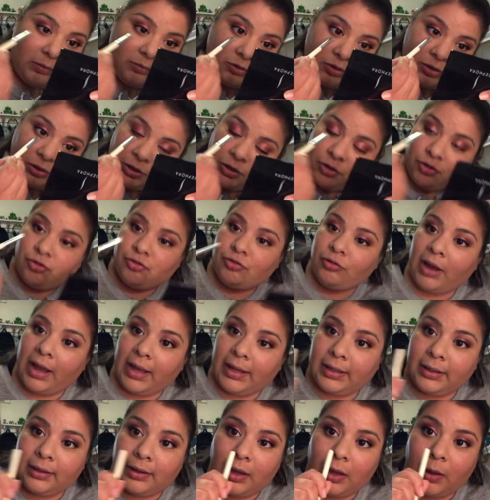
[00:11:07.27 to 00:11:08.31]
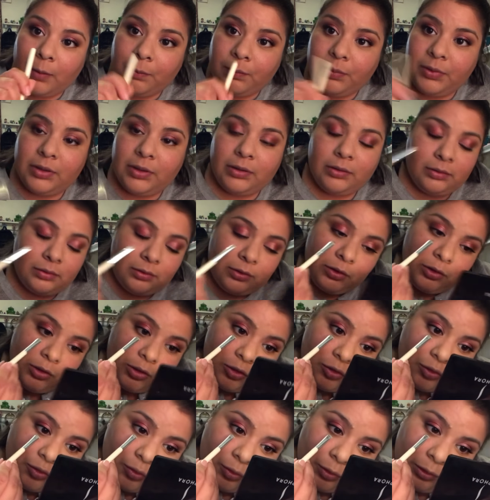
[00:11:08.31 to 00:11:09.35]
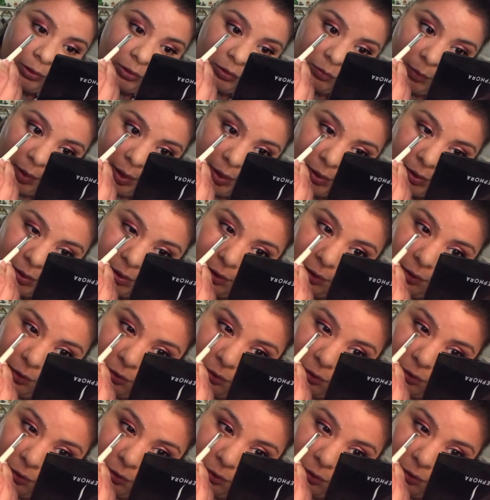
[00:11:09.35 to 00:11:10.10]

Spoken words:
I'm just going to drag it up towards my tear